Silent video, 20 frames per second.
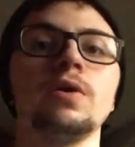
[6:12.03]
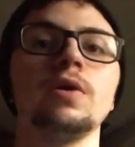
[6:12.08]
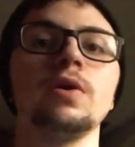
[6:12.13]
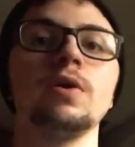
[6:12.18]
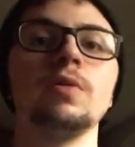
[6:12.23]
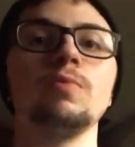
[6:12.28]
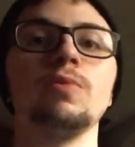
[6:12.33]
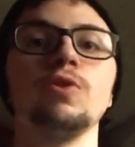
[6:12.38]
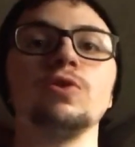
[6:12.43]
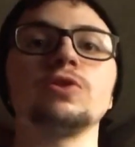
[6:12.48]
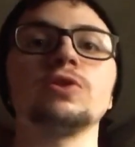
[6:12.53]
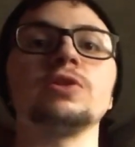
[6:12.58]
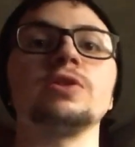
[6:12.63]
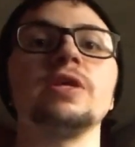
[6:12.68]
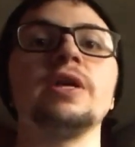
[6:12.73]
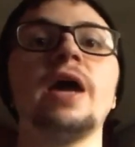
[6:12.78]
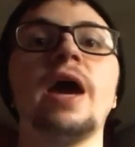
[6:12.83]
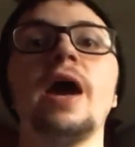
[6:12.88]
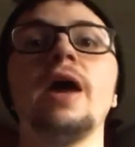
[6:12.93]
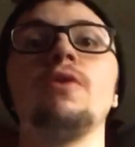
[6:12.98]

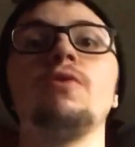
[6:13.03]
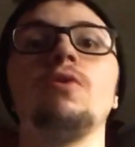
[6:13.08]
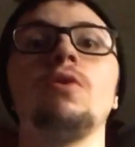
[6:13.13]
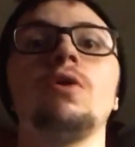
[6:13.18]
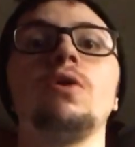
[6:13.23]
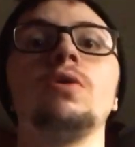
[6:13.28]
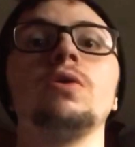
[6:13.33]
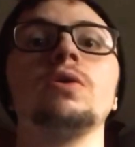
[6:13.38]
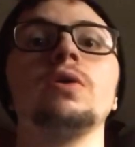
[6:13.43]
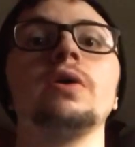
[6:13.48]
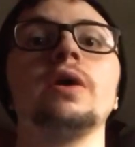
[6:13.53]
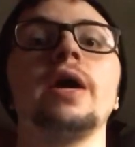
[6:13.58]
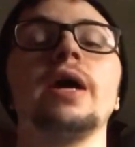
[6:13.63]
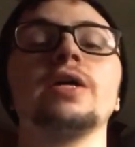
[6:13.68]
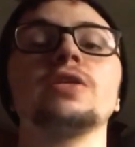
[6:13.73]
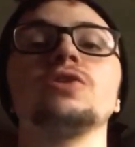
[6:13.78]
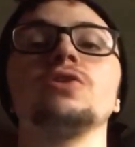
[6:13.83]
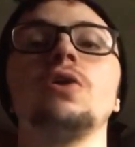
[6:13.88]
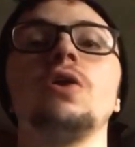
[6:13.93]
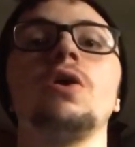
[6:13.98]
Personally, Adderall
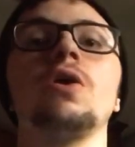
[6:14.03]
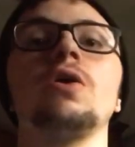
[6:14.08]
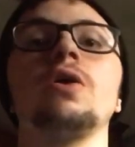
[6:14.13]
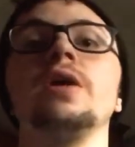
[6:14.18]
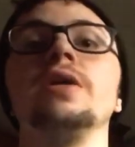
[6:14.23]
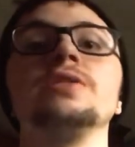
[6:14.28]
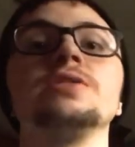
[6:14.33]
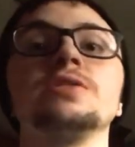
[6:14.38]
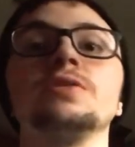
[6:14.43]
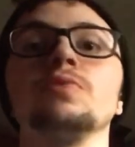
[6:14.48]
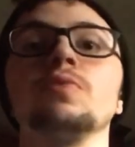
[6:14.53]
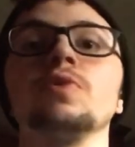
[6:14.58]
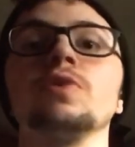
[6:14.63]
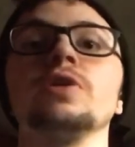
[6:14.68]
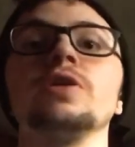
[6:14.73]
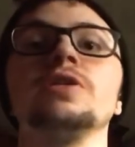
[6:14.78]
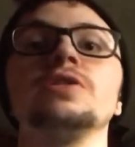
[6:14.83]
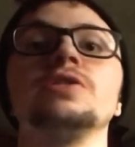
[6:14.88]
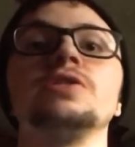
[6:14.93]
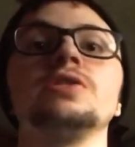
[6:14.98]
XR instant
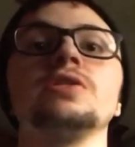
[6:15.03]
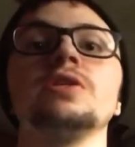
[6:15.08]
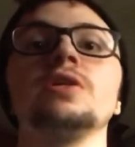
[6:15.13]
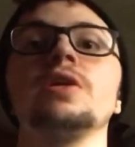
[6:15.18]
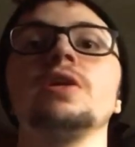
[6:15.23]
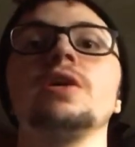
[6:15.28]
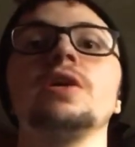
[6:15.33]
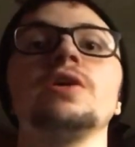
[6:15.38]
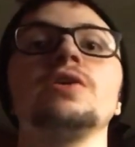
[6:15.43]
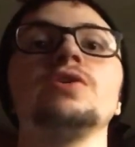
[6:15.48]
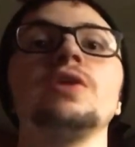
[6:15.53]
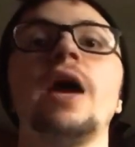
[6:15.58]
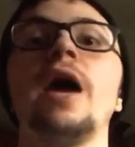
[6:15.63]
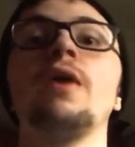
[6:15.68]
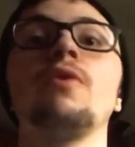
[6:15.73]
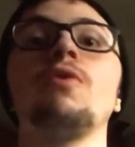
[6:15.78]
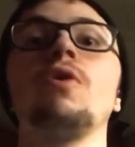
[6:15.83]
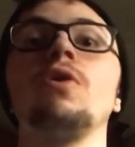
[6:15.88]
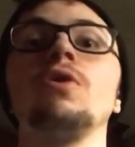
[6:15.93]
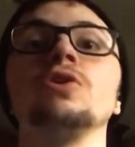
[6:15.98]
release,
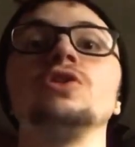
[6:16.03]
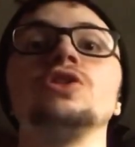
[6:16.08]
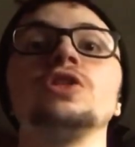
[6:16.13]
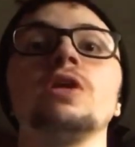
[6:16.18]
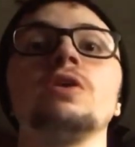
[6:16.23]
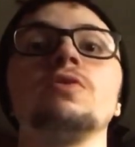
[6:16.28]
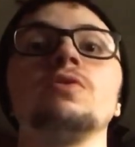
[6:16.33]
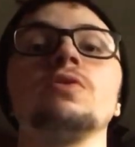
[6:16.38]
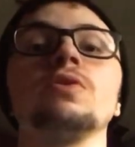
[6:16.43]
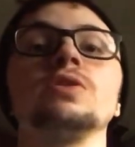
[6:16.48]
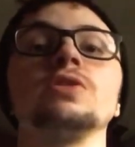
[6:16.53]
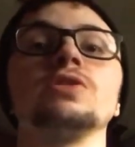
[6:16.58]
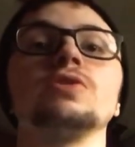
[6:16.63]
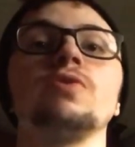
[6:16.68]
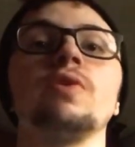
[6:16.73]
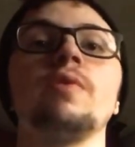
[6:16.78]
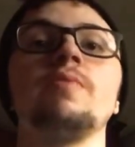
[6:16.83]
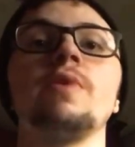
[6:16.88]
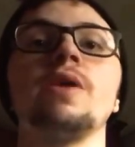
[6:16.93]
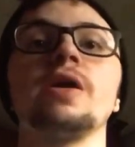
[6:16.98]
Adderall in general, is a
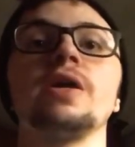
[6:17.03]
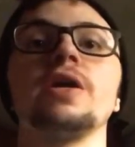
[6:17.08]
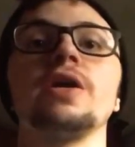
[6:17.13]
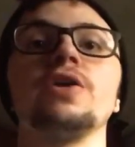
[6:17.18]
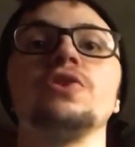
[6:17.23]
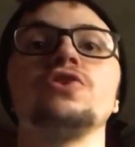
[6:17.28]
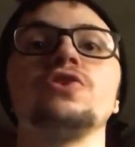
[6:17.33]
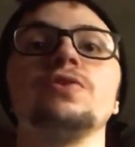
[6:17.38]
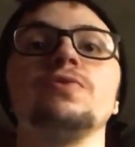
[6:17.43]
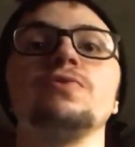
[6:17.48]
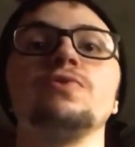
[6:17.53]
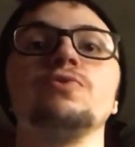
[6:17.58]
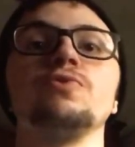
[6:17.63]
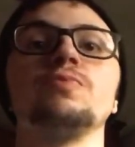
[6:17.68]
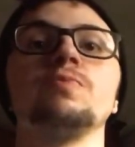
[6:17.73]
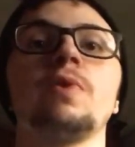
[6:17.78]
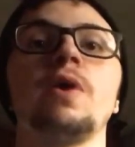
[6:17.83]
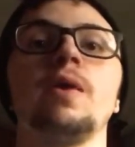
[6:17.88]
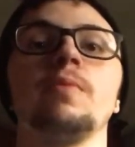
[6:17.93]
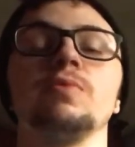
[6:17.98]
great medication if
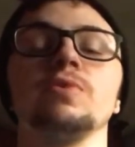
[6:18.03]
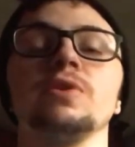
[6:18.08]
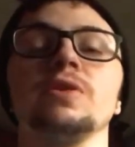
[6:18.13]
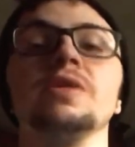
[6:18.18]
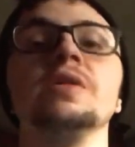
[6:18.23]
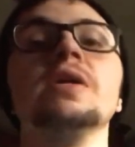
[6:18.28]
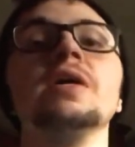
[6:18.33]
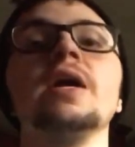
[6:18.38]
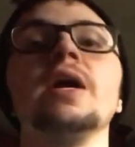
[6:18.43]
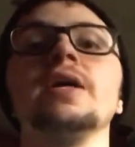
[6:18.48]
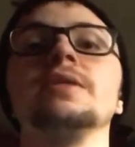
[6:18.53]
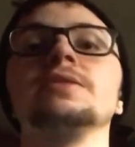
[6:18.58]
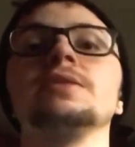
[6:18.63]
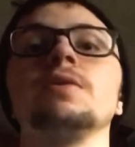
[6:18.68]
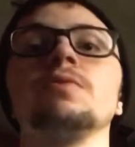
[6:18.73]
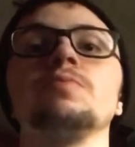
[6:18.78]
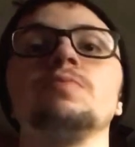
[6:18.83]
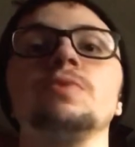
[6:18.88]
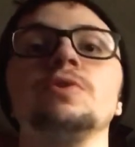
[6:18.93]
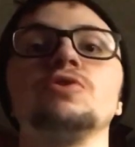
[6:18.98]
used properly. It's
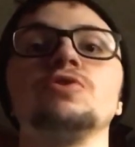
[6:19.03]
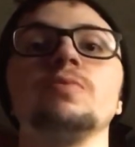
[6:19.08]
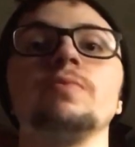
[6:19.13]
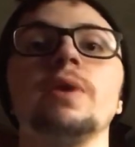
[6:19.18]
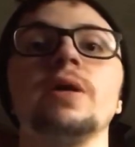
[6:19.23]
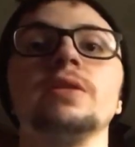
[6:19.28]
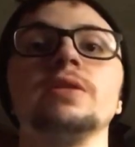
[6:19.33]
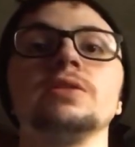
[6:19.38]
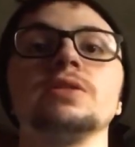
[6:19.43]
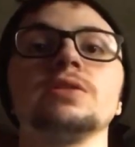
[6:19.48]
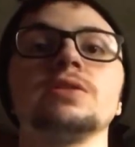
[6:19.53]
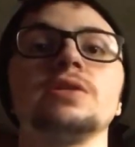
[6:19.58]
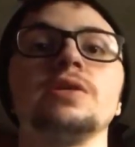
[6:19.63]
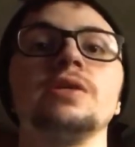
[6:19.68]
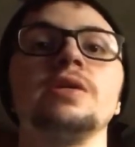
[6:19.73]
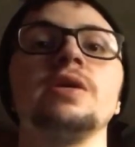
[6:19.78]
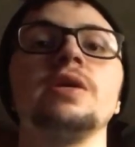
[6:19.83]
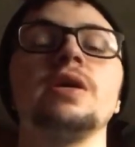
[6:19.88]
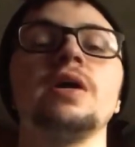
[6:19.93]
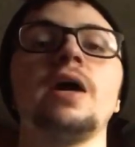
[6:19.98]
helped me
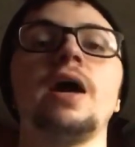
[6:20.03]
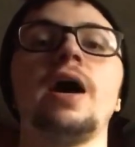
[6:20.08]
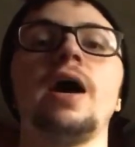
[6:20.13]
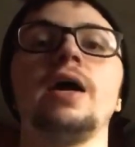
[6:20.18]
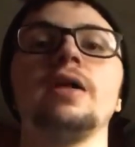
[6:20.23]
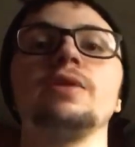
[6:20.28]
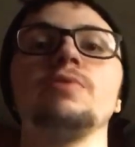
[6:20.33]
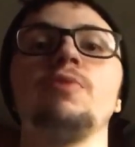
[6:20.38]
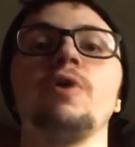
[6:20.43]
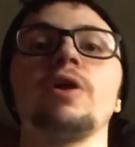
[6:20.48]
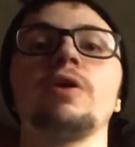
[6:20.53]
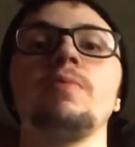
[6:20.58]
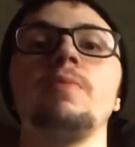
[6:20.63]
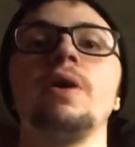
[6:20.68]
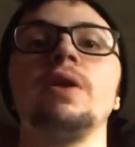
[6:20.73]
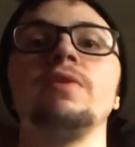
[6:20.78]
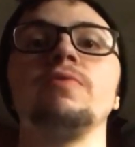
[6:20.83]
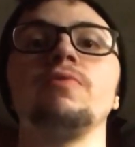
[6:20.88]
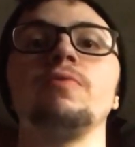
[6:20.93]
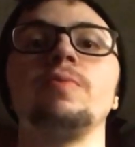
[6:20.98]
tremendously. Highly
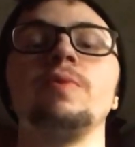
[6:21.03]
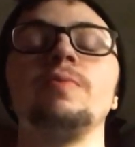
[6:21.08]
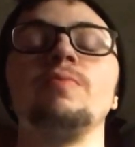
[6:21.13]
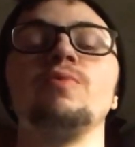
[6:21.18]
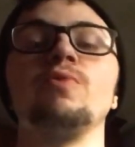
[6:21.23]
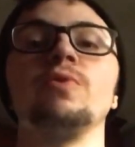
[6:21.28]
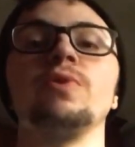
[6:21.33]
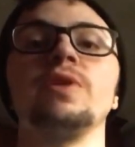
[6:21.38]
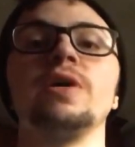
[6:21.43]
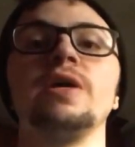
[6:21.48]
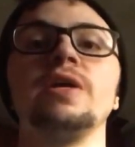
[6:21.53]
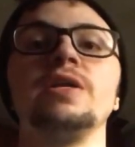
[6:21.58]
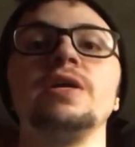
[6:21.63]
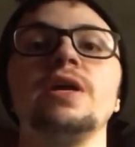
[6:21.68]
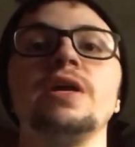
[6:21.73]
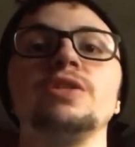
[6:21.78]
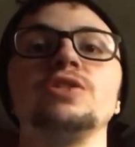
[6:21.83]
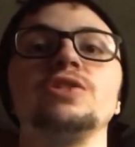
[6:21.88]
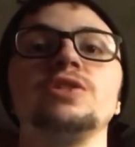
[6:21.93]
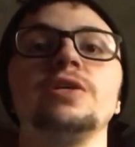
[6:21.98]
recommend it for people with
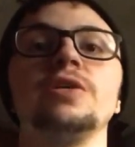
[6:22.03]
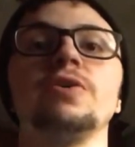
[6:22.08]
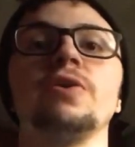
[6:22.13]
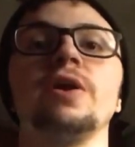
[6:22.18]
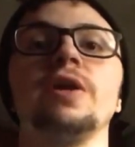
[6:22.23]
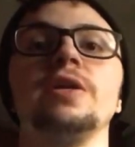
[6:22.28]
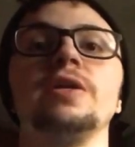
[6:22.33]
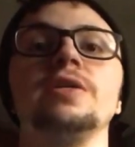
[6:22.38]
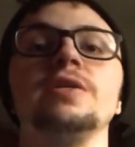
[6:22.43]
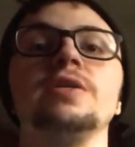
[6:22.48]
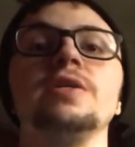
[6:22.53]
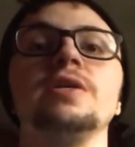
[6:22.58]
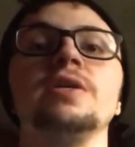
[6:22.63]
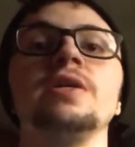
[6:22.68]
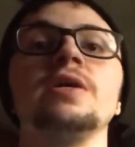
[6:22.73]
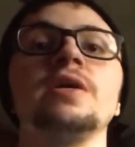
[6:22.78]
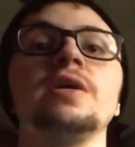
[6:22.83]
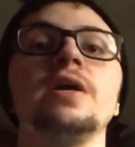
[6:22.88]
ADHD or ADD.